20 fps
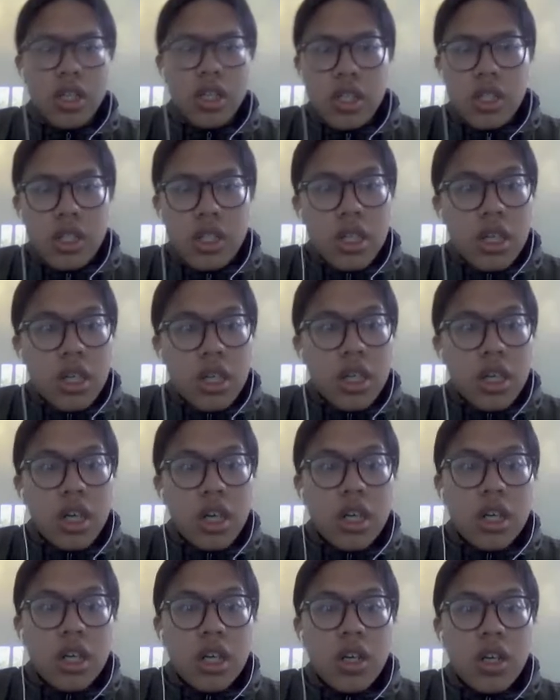The
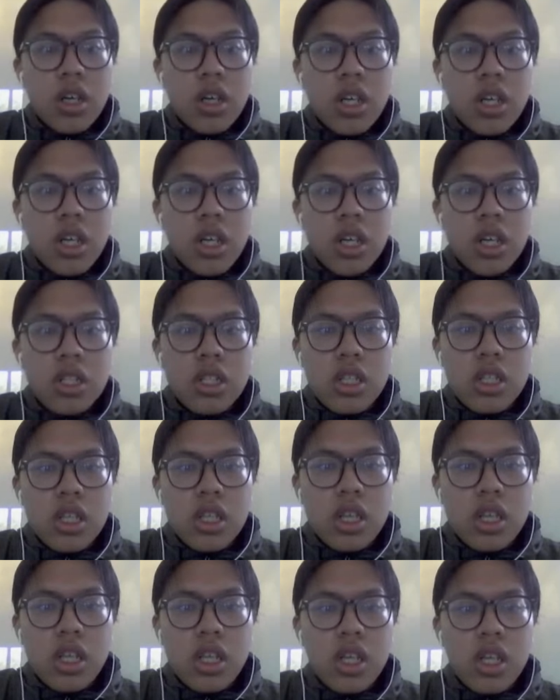login, there is
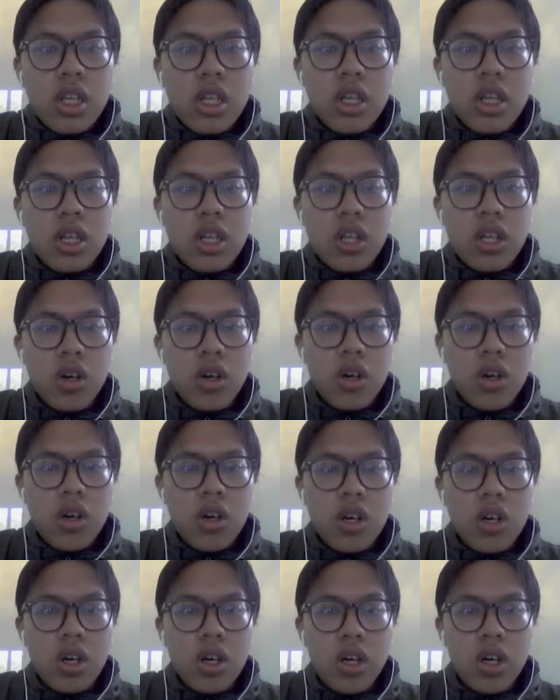a
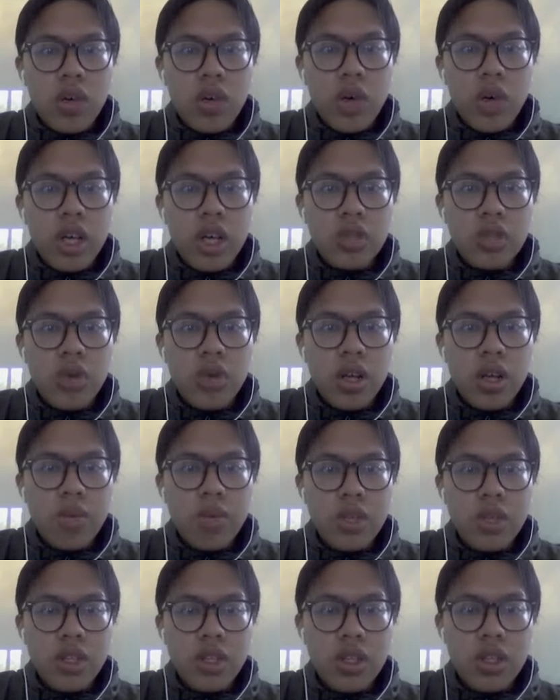logo as well.
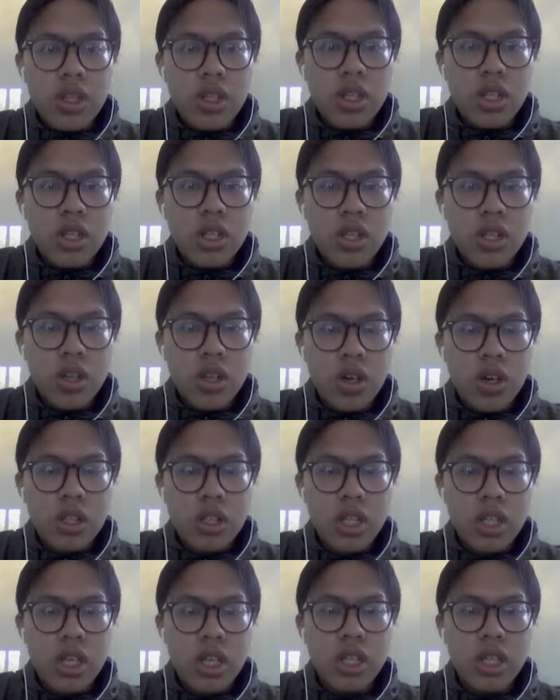Please login or
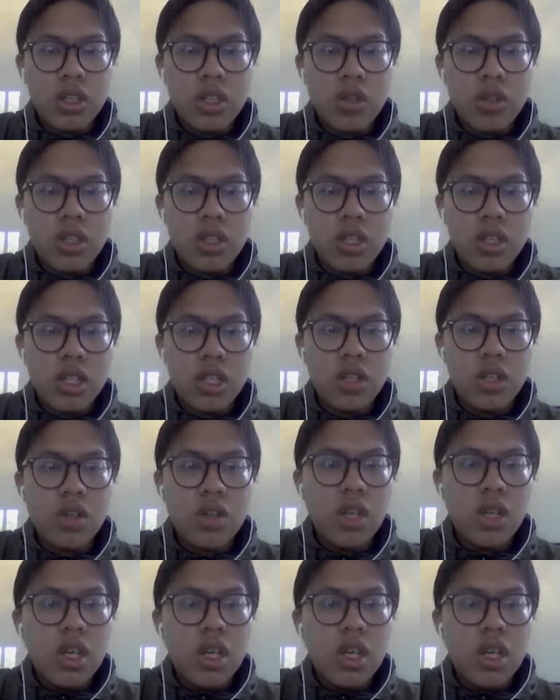sign in to continue.